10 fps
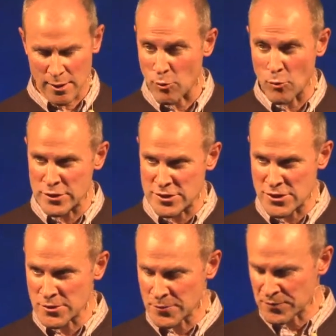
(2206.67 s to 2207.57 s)
what we
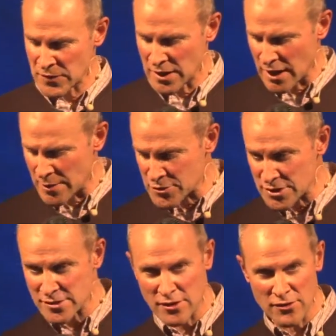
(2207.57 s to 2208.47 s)
do.
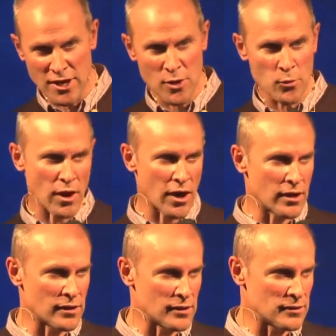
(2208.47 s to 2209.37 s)
Just so you know,
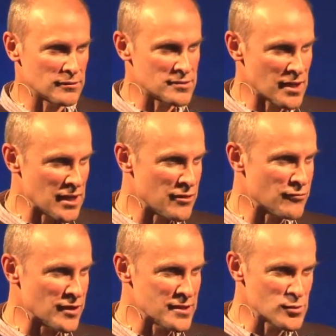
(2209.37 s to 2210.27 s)
our turnover
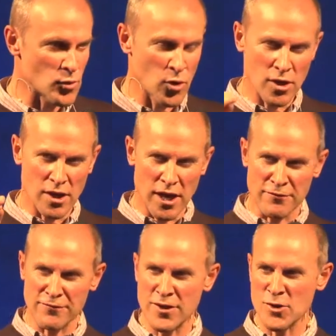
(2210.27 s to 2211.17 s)
is a
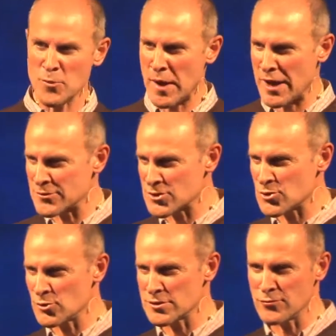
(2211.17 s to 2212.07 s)
few pounds
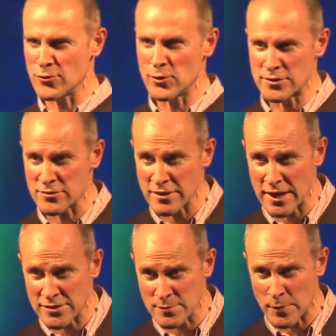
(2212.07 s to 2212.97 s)
short of
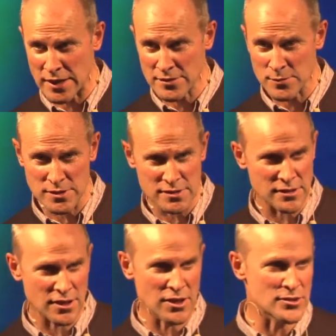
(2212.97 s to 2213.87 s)
£400,000, which is a
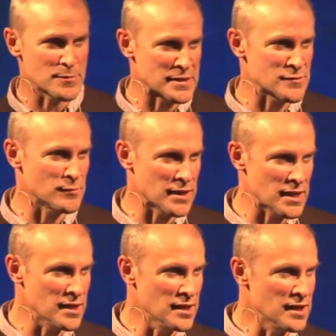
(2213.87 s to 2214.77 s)
huge amount of
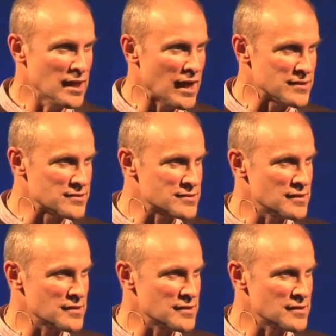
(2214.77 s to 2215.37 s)
money, and